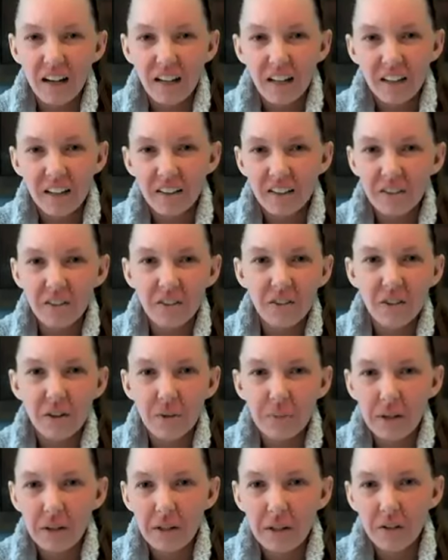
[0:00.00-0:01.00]
I don't know
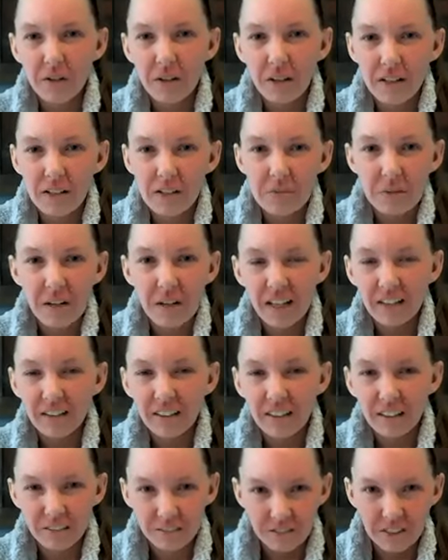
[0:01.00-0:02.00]
about you guys, but I
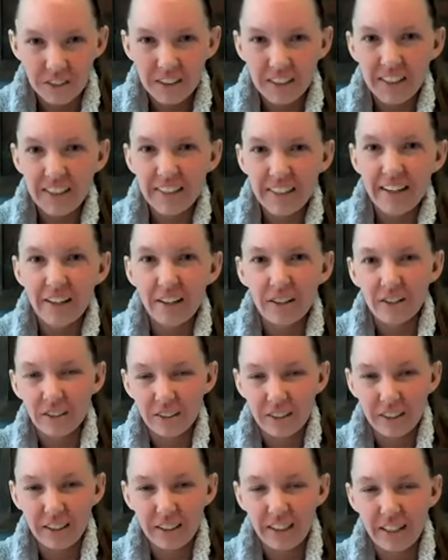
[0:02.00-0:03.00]
love to geek out
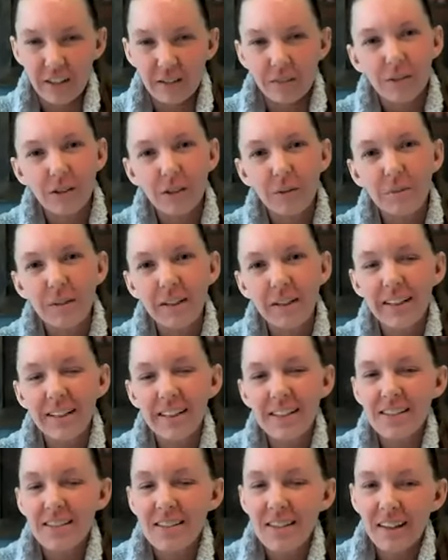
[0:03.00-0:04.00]
looking at floor
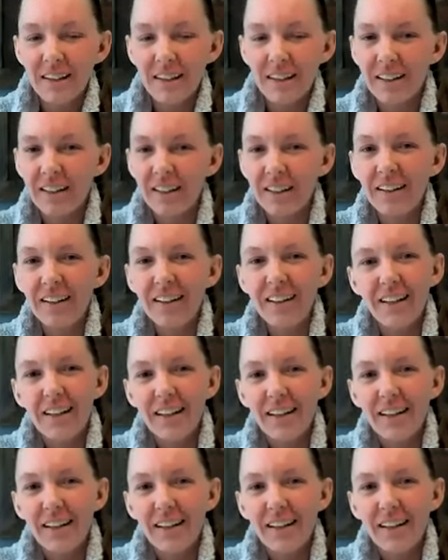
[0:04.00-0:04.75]
plans, and